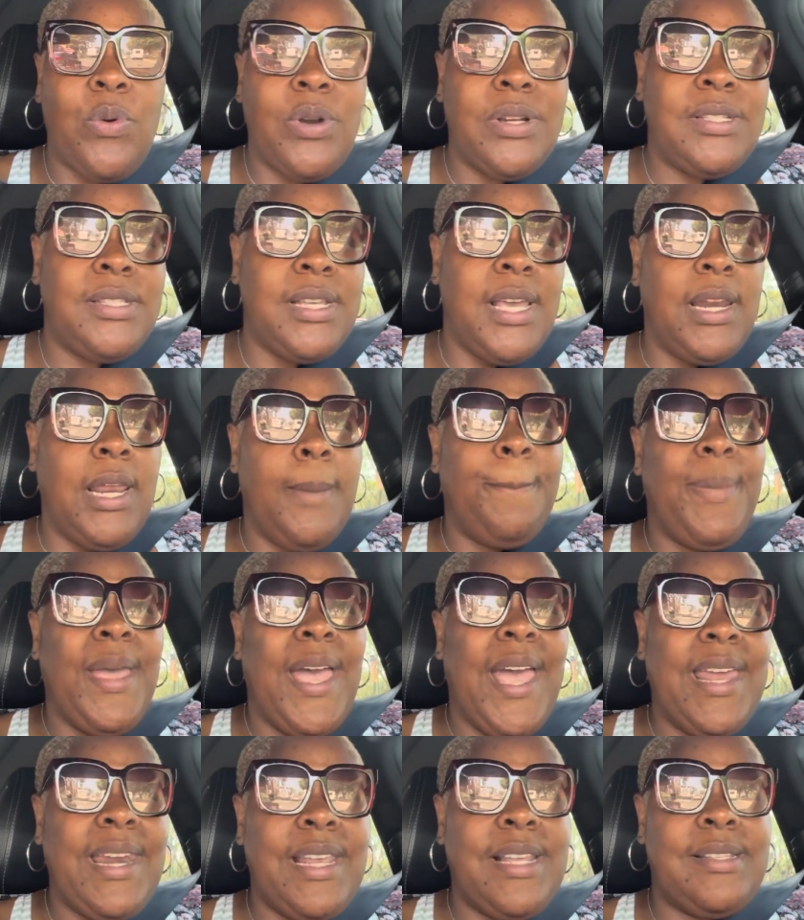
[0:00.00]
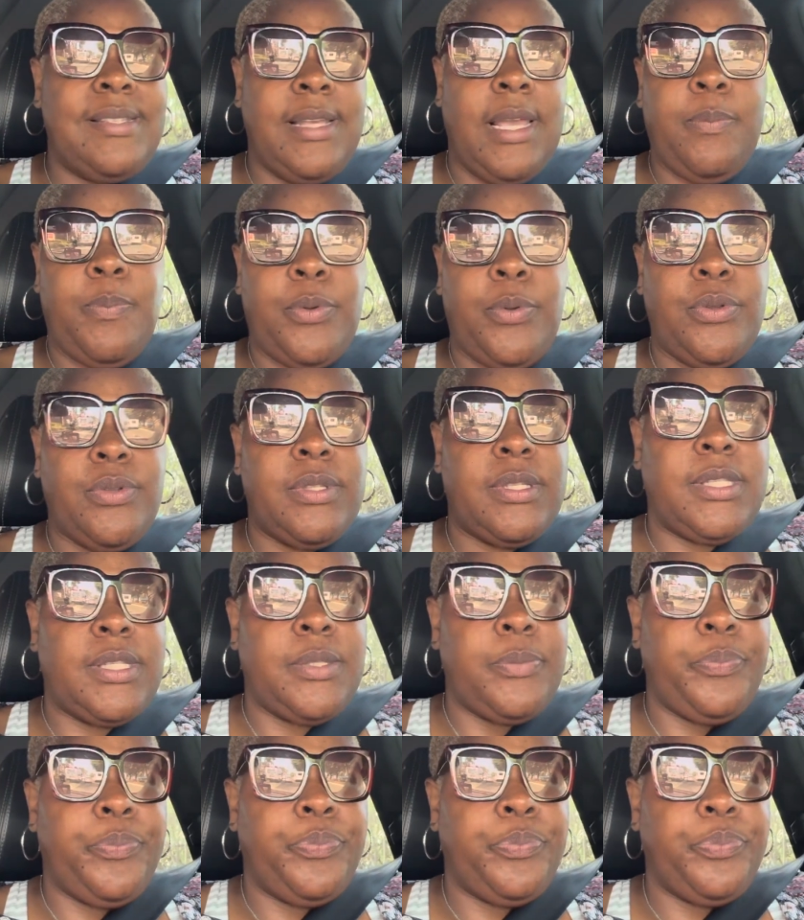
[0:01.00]
We're setting that. Go past this light,
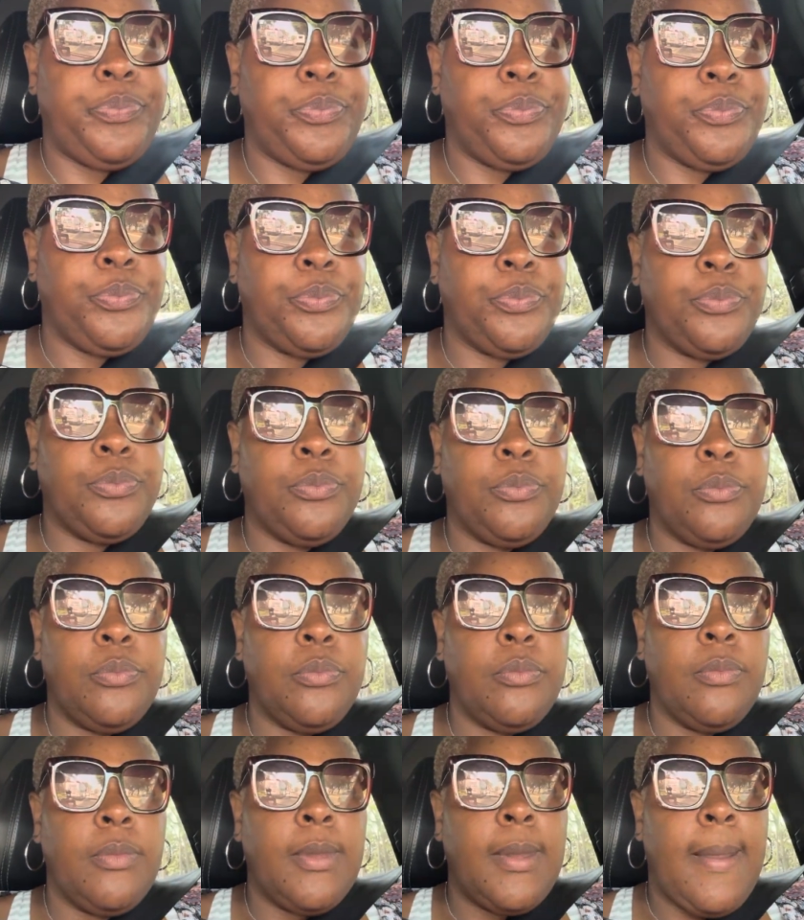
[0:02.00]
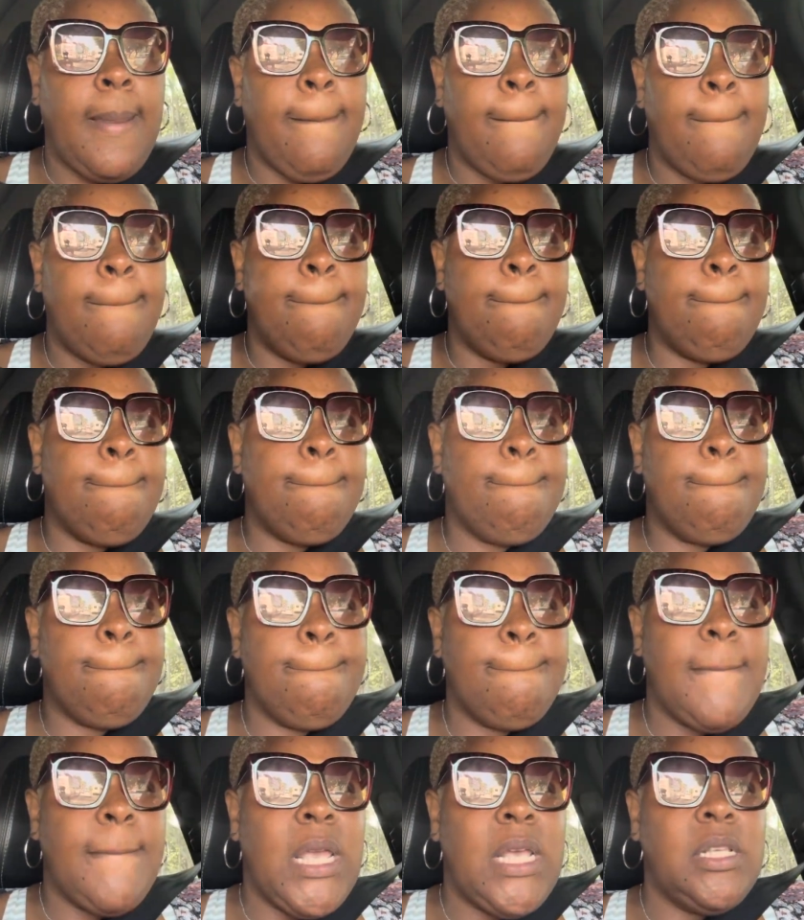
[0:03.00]
then at the next one, make a U
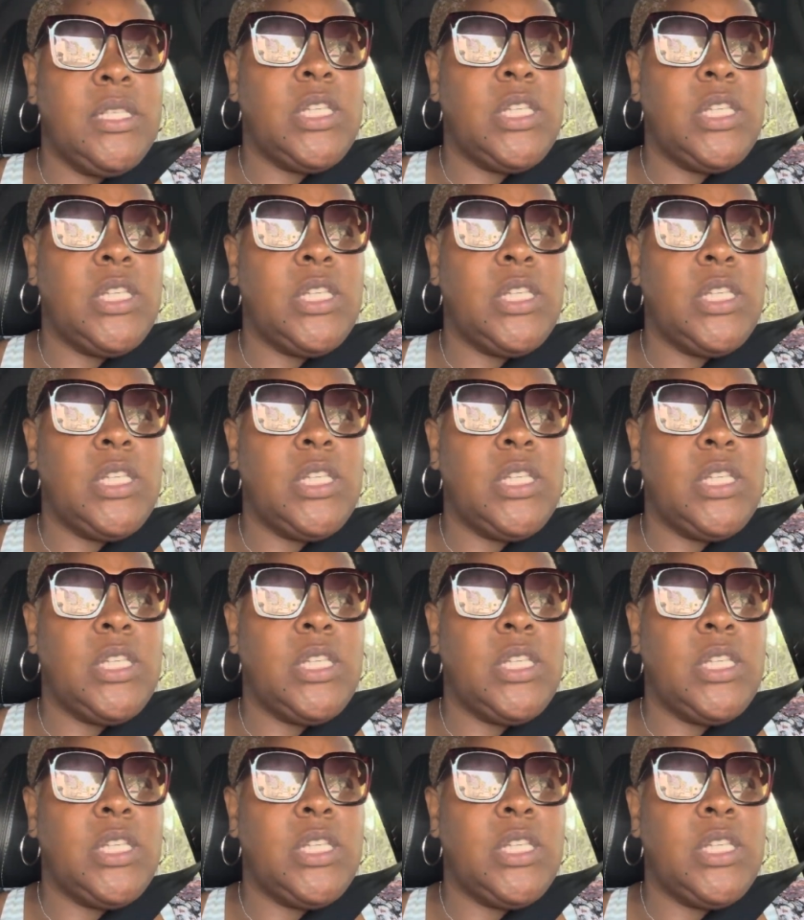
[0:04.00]
turn.